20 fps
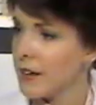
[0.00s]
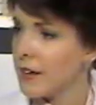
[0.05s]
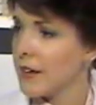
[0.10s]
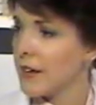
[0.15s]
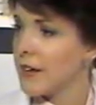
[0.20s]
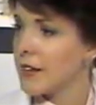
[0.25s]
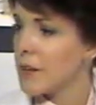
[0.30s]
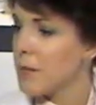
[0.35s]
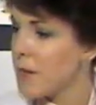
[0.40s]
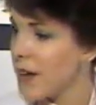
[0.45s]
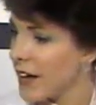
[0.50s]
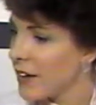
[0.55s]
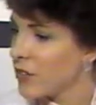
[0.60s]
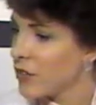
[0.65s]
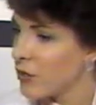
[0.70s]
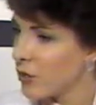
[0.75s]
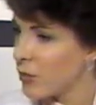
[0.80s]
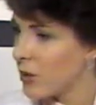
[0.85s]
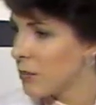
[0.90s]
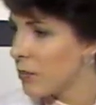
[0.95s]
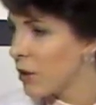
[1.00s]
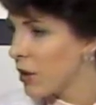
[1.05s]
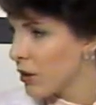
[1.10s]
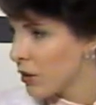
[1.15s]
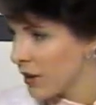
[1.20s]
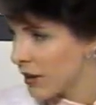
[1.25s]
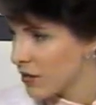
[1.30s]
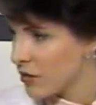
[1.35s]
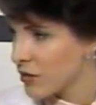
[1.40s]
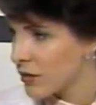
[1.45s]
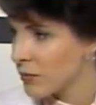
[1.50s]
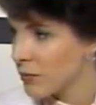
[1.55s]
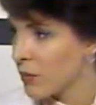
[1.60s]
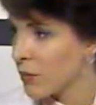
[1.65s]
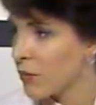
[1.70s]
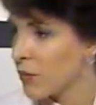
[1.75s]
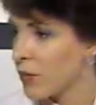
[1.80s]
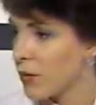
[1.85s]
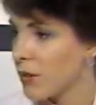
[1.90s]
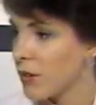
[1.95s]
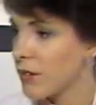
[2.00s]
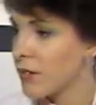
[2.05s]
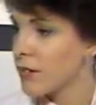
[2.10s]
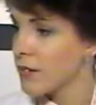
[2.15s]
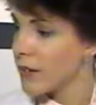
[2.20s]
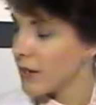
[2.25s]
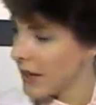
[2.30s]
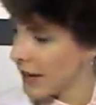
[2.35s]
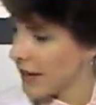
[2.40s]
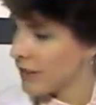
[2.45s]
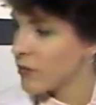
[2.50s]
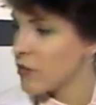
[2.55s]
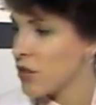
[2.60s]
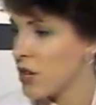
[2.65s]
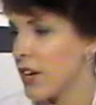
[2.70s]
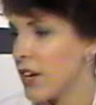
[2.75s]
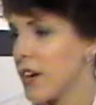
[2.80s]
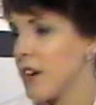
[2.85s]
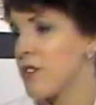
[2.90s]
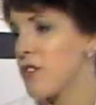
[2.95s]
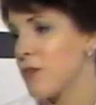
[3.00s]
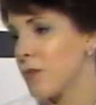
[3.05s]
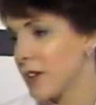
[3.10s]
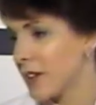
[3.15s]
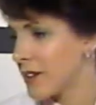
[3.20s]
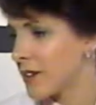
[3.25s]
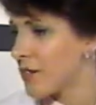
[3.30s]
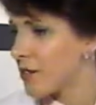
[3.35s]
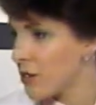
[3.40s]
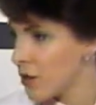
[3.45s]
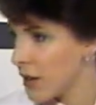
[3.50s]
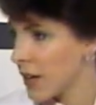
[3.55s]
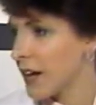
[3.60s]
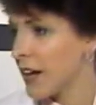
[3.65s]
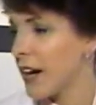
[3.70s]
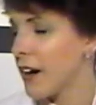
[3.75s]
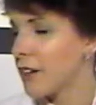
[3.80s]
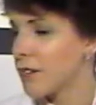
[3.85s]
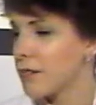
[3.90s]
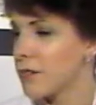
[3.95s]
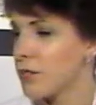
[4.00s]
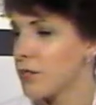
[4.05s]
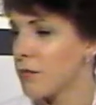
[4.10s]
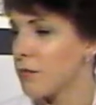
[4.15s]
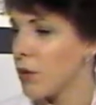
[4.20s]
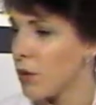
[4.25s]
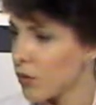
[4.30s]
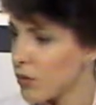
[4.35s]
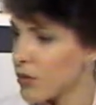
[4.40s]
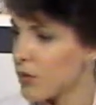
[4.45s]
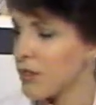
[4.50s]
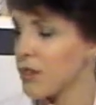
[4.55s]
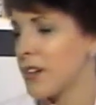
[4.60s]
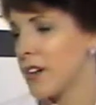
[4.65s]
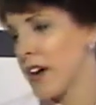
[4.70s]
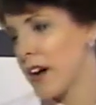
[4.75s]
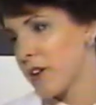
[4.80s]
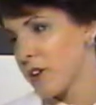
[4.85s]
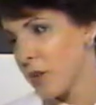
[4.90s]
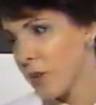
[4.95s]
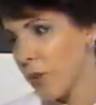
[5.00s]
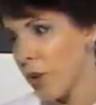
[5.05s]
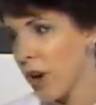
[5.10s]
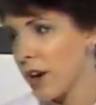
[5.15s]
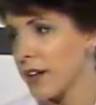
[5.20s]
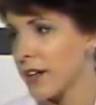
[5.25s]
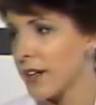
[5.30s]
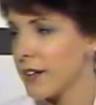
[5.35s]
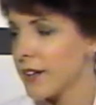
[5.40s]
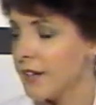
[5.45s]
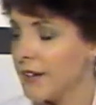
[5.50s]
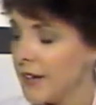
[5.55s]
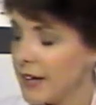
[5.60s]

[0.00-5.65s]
Let me ask you one more question before I have you change and we can check out your motion and how you're walking. I